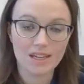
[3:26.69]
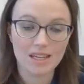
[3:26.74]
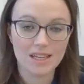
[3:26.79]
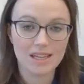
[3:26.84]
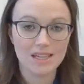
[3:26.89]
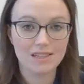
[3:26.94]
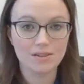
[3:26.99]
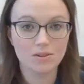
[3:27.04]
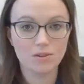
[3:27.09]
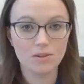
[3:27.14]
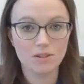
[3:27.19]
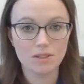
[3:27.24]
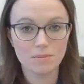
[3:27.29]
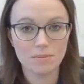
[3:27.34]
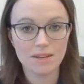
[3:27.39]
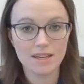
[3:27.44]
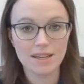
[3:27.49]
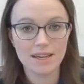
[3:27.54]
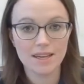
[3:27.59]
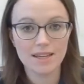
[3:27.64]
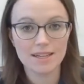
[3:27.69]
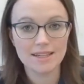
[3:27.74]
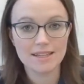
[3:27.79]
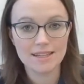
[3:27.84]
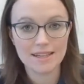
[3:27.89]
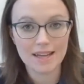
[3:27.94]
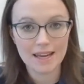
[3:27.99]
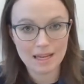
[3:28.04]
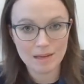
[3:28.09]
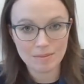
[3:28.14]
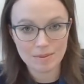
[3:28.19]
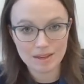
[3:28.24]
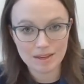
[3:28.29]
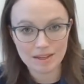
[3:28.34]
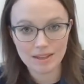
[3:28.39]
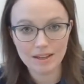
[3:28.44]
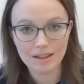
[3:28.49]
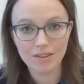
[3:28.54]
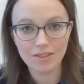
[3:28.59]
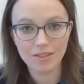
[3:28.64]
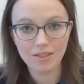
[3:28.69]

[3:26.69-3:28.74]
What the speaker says: is going to be naming